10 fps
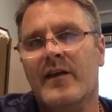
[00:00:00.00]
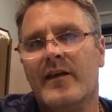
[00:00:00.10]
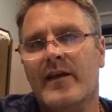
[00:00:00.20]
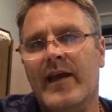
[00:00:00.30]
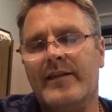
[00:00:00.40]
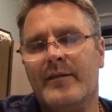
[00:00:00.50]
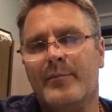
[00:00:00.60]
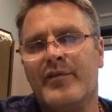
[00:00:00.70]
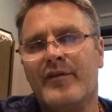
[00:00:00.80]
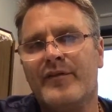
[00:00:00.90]
at the
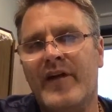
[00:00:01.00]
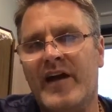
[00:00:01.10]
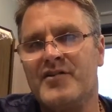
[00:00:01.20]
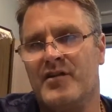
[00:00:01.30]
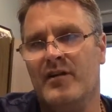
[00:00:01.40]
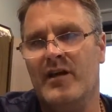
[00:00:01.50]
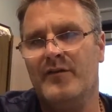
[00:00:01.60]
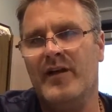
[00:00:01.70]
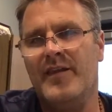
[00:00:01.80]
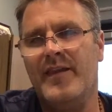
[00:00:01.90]
professional
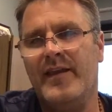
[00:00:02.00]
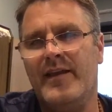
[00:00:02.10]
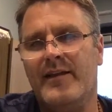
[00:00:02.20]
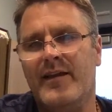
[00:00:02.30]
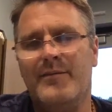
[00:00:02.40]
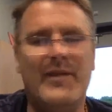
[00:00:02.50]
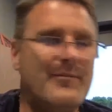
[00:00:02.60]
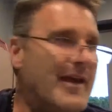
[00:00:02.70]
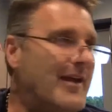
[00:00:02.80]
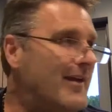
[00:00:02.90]
level, I think it, and,
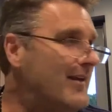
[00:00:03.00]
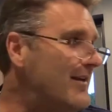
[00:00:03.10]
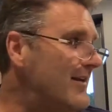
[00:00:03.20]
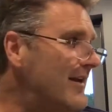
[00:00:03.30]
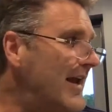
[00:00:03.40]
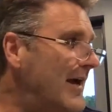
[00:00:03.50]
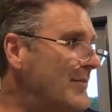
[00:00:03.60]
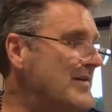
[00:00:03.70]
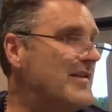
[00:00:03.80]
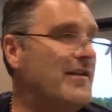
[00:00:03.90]
and, may, and it
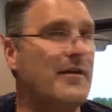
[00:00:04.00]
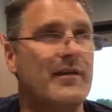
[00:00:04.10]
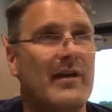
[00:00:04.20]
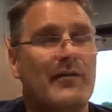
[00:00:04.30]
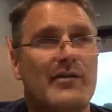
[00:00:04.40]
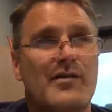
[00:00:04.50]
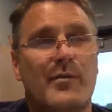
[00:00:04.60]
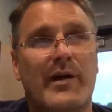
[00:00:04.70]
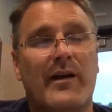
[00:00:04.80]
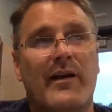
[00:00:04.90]
happens at the youth level too,
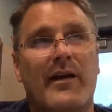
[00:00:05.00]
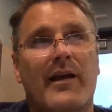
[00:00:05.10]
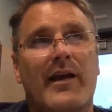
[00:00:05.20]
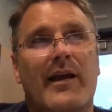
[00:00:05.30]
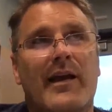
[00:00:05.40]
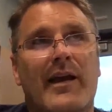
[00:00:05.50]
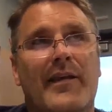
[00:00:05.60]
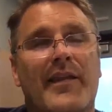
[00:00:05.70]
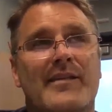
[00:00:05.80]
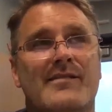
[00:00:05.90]
but
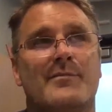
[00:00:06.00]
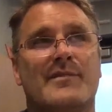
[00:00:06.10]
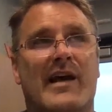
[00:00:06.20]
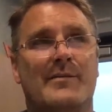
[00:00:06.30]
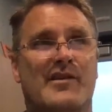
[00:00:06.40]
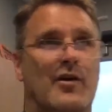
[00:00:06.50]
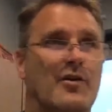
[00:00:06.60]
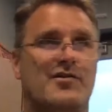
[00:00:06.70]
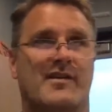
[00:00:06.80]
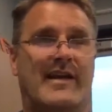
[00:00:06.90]
I think sometimes
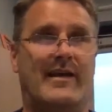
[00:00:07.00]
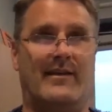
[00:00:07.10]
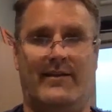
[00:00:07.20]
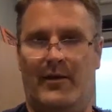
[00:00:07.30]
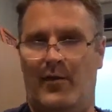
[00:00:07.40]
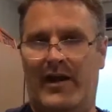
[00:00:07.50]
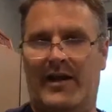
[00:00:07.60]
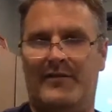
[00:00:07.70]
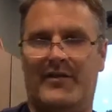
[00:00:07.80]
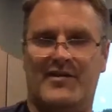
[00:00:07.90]
coaches get, they want to
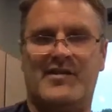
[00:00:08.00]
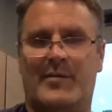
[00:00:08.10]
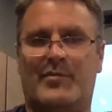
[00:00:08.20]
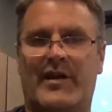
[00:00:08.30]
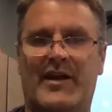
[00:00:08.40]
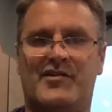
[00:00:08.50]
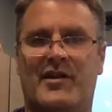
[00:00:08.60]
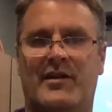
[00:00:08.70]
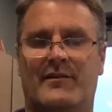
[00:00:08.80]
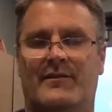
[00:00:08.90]
have their
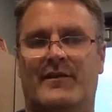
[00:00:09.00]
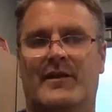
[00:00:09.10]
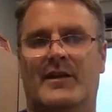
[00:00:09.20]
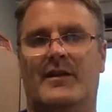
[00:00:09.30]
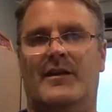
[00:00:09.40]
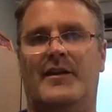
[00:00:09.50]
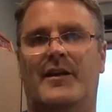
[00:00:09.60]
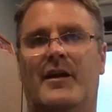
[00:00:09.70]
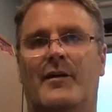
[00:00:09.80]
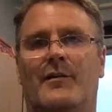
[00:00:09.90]
separation, you
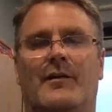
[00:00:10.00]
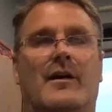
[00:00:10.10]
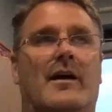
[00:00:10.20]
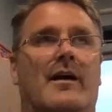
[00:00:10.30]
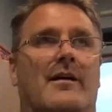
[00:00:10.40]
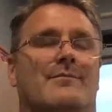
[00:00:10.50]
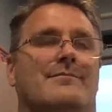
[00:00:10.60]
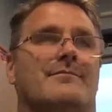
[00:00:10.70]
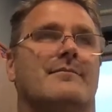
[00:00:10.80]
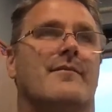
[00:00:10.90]
know,
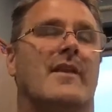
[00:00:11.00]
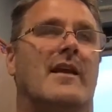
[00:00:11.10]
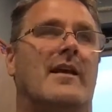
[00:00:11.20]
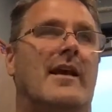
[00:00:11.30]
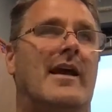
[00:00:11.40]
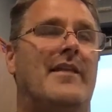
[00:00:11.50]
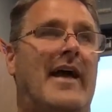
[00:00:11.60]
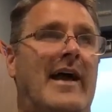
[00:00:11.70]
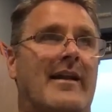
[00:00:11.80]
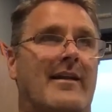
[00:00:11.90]
um, and that